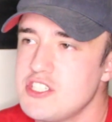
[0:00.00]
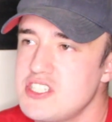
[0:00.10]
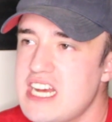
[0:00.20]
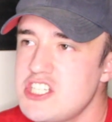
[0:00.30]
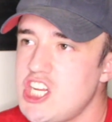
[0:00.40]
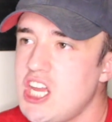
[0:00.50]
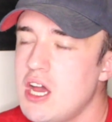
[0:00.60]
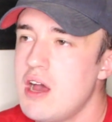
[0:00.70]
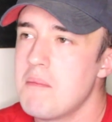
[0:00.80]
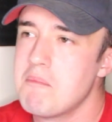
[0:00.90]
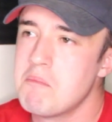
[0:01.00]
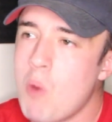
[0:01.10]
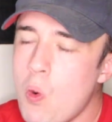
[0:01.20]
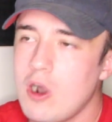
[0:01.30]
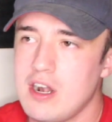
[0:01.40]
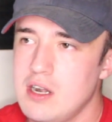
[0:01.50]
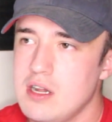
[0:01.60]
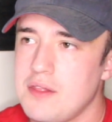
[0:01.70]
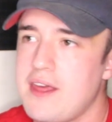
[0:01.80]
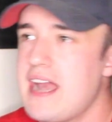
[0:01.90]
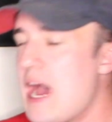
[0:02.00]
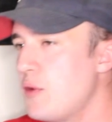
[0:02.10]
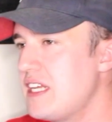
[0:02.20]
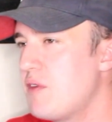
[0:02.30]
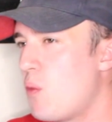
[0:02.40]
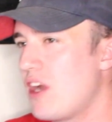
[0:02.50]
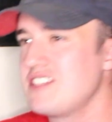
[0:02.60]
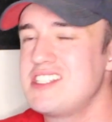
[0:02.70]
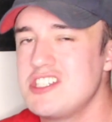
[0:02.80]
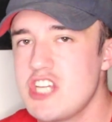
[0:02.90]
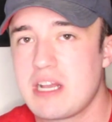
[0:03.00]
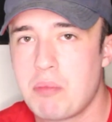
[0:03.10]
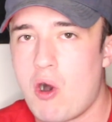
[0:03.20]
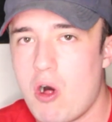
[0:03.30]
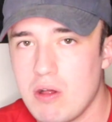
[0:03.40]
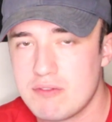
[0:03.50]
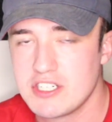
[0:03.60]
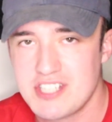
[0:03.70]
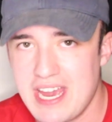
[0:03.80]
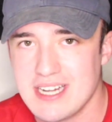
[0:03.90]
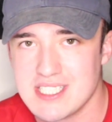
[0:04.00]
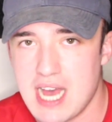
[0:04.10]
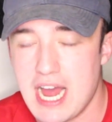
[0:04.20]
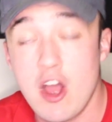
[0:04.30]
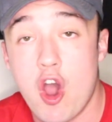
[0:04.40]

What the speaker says: versus Deji more than I would even want to see Jake Paul versus KSI,